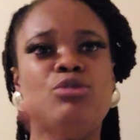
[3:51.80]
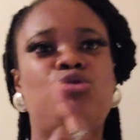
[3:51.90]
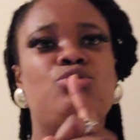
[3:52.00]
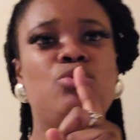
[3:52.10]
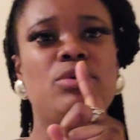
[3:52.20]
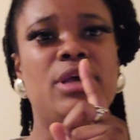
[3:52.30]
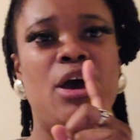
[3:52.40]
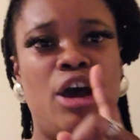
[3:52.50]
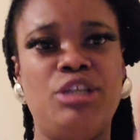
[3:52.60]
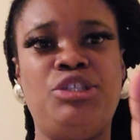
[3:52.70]
to
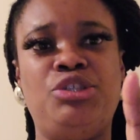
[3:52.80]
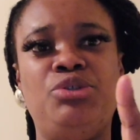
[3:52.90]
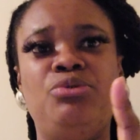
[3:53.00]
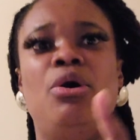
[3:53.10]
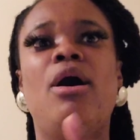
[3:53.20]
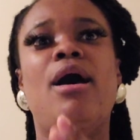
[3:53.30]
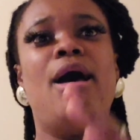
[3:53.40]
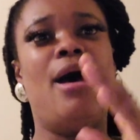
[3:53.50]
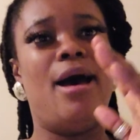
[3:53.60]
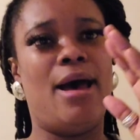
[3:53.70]
hurt you
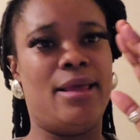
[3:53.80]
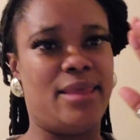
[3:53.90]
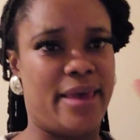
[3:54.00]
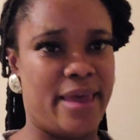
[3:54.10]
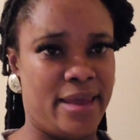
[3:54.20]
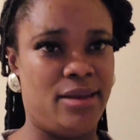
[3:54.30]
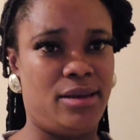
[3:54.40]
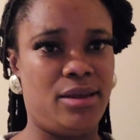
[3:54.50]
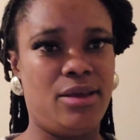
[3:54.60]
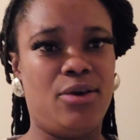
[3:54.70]
at the end
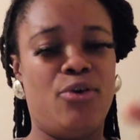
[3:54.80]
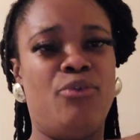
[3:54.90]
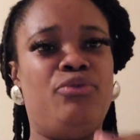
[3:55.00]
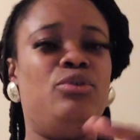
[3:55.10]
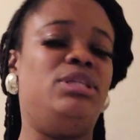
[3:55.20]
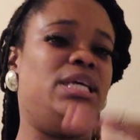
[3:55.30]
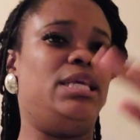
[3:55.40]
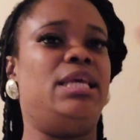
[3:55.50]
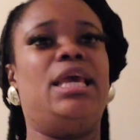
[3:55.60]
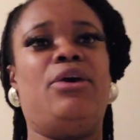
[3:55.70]
of you
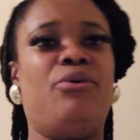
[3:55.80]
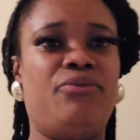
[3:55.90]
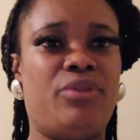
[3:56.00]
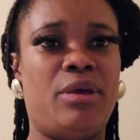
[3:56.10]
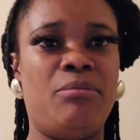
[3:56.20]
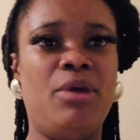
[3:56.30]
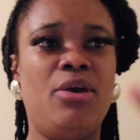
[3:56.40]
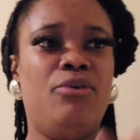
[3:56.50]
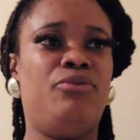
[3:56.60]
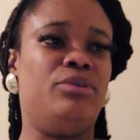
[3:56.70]
taking care of them
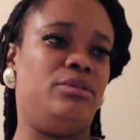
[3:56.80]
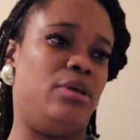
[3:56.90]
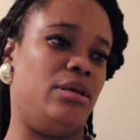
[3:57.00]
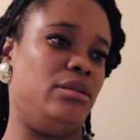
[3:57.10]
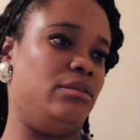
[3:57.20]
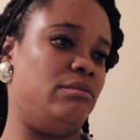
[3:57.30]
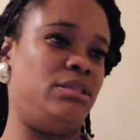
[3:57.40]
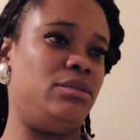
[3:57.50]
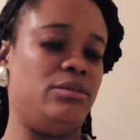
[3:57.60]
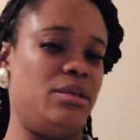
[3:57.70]
for
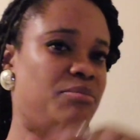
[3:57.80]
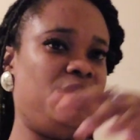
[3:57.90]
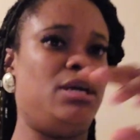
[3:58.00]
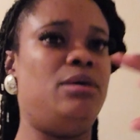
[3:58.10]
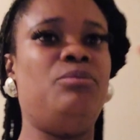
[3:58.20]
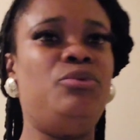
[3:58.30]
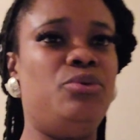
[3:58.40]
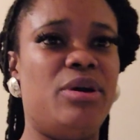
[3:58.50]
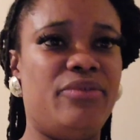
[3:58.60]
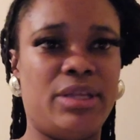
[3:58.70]
till they become
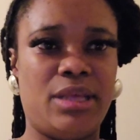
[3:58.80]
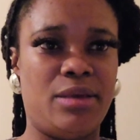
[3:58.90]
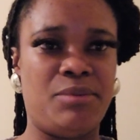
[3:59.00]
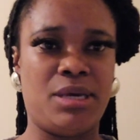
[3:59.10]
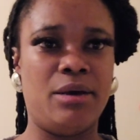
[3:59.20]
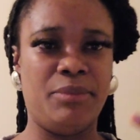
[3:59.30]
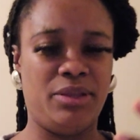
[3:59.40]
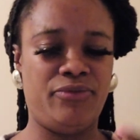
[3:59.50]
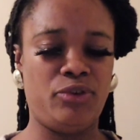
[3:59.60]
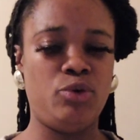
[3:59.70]
whoever they become in
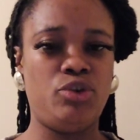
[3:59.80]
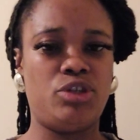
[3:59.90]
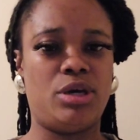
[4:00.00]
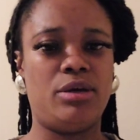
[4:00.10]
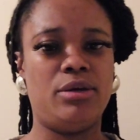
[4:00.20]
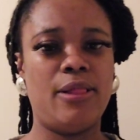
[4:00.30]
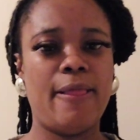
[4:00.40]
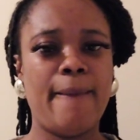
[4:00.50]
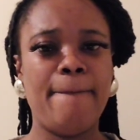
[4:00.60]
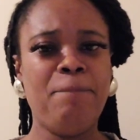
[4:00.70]
the future.
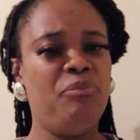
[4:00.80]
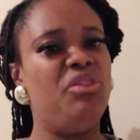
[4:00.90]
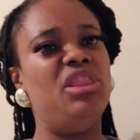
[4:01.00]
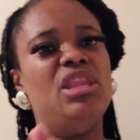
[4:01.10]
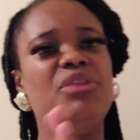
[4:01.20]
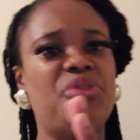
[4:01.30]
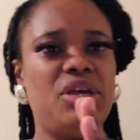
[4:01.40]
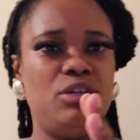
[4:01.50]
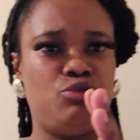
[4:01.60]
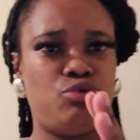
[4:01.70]

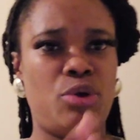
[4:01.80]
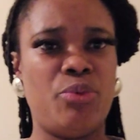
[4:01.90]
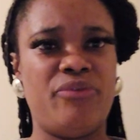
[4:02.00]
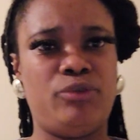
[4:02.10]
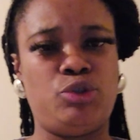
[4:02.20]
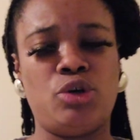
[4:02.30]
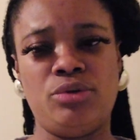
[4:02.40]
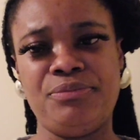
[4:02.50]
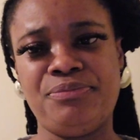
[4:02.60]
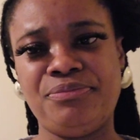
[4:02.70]
Nothing is wrong with John